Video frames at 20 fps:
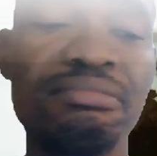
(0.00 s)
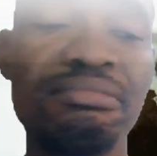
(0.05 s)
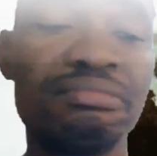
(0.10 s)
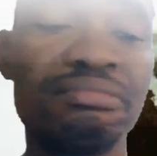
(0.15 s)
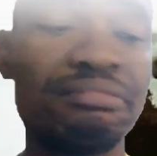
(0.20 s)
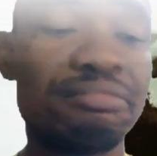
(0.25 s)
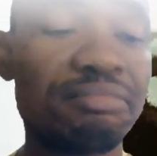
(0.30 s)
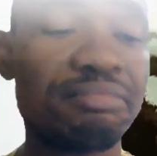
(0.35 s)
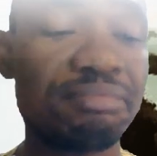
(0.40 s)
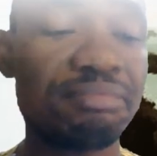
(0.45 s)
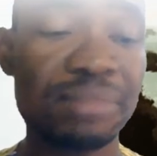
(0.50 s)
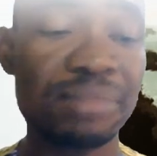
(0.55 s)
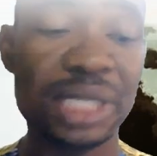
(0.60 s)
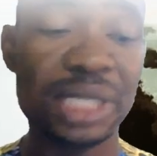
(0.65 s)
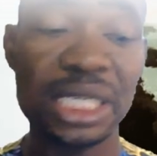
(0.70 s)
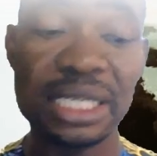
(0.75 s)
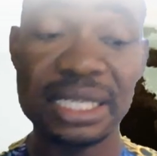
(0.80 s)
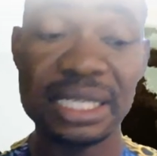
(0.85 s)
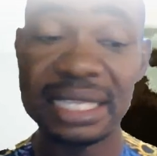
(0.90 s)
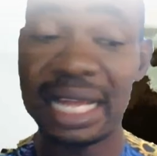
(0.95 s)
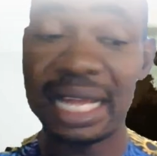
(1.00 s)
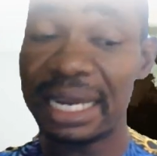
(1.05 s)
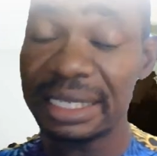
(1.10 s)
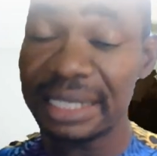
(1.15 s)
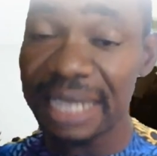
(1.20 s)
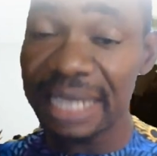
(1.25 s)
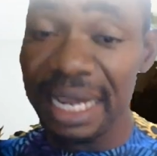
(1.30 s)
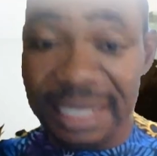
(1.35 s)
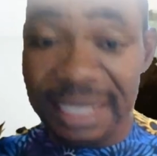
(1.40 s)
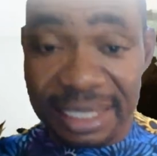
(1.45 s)
is talented,
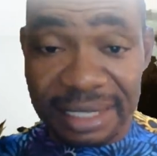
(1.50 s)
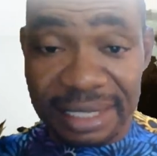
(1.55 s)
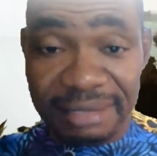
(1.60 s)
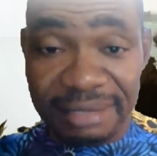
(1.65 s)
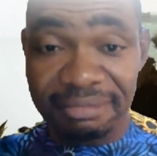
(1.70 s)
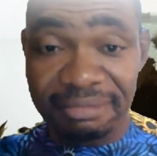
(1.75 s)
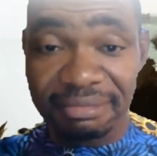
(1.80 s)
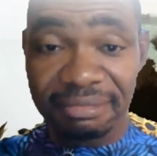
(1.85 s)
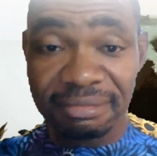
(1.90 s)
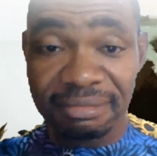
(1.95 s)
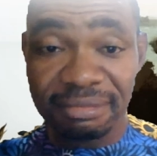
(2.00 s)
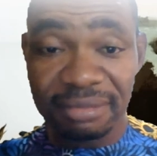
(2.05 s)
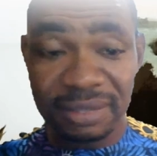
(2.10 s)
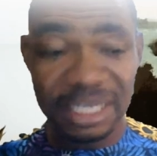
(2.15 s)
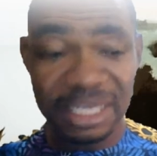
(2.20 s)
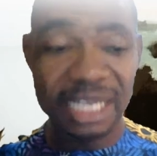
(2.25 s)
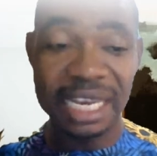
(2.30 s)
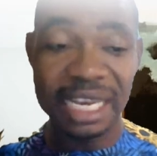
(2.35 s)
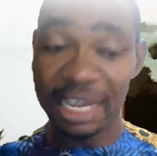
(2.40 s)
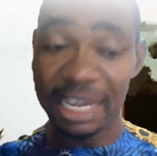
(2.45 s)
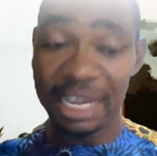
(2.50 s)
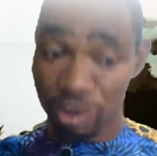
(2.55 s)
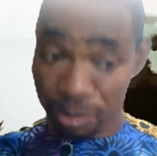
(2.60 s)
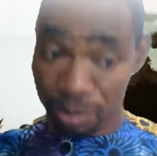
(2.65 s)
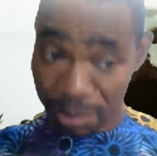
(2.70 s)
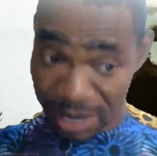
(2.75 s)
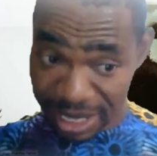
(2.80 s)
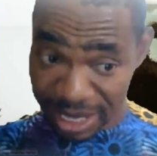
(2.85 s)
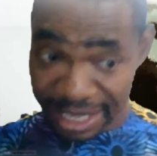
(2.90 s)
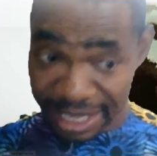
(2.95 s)
he likes to play
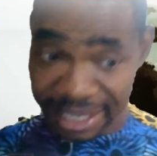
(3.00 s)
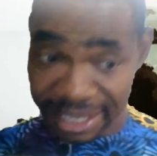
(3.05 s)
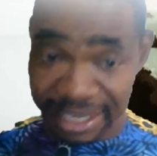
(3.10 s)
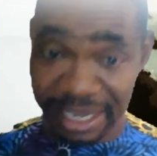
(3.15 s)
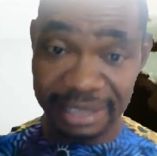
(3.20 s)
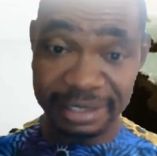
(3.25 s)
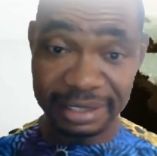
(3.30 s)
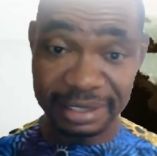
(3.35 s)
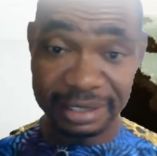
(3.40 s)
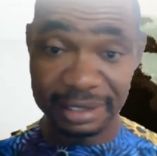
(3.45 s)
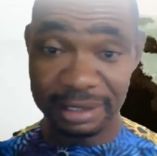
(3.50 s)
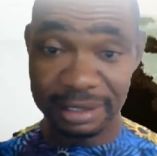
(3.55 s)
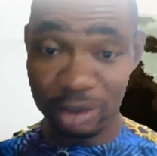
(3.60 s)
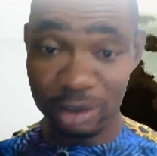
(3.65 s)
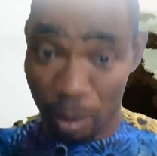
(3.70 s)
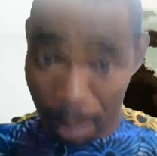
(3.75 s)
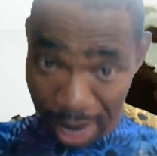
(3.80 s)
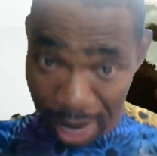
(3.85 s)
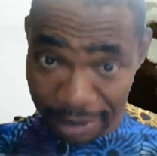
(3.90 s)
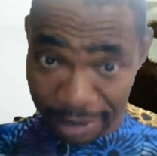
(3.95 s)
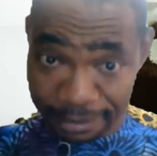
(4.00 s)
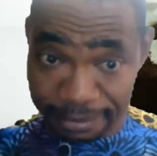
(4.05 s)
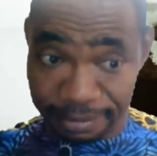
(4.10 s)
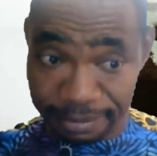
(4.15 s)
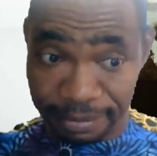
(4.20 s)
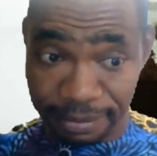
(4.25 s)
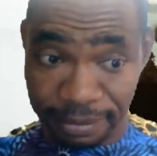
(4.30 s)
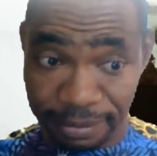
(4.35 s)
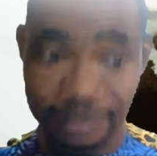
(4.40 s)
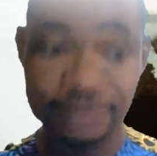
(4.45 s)
guitar, comma,
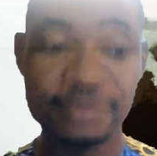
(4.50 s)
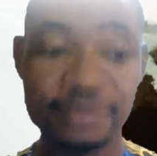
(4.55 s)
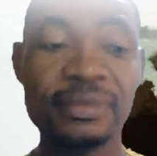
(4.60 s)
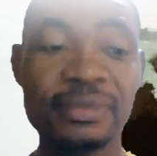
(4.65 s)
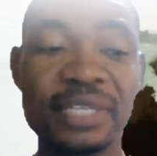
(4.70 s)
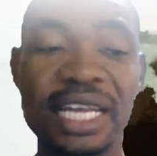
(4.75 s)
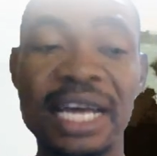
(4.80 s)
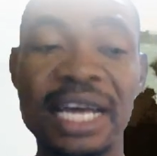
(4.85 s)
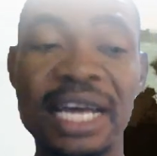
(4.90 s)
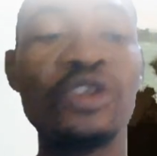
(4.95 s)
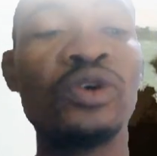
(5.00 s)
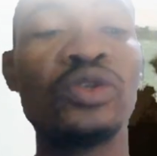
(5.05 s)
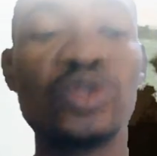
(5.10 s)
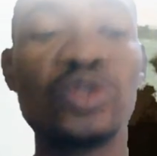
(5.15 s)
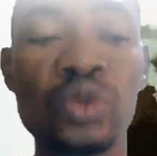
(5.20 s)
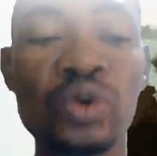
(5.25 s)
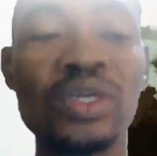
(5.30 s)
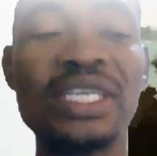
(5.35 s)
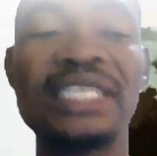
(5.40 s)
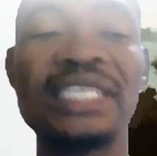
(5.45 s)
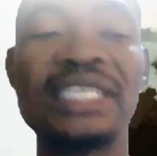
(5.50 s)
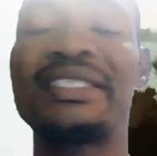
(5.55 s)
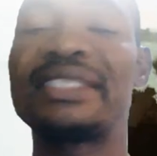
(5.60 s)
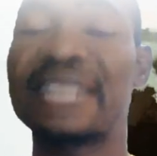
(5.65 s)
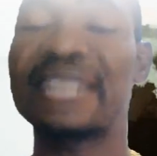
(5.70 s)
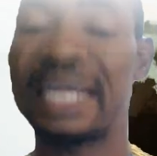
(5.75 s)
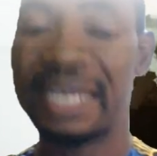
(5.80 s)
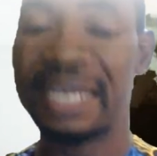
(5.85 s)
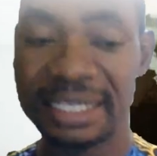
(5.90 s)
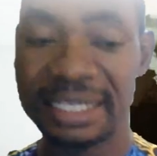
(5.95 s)
And although he's
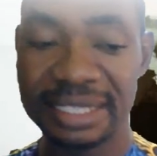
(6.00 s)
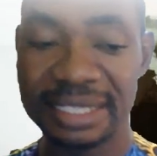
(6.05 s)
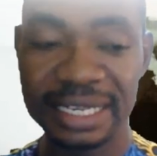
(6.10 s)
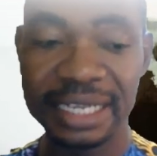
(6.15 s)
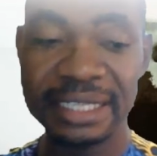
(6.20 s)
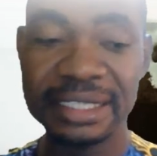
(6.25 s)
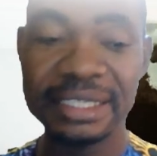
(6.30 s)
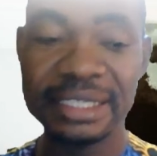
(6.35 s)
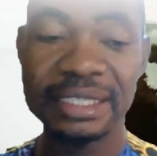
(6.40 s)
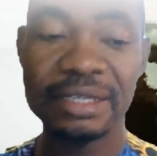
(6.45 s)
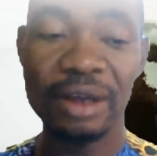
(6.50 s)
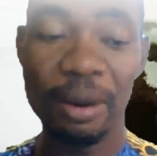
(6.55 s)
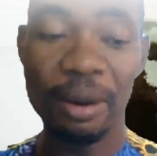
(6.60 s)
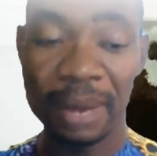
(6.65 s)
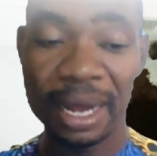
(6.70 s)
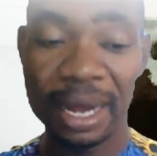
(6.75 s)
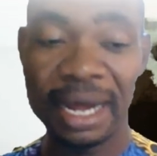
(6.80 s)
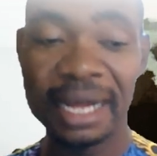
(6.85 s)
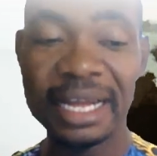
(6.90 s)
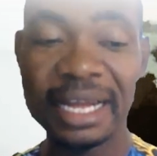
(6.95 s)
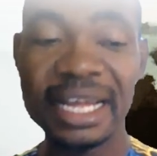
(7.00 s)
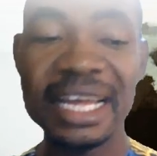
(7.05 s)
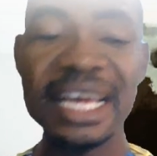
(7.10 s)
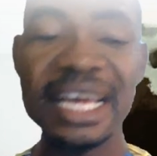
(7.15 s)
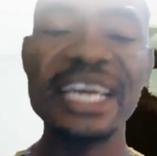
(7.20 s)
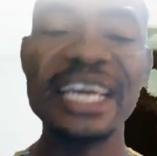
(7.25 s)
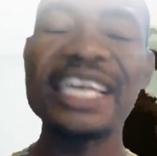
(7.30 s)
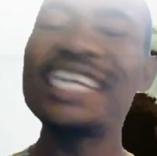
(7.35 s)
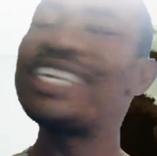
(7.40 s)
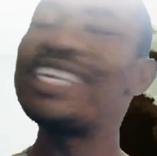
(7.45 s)
talented, he
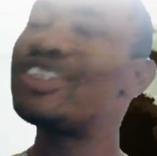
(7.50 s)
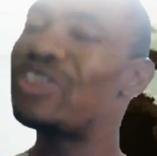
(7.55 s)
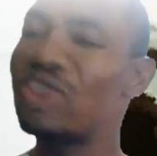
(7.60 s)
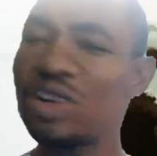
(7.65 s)
doesn't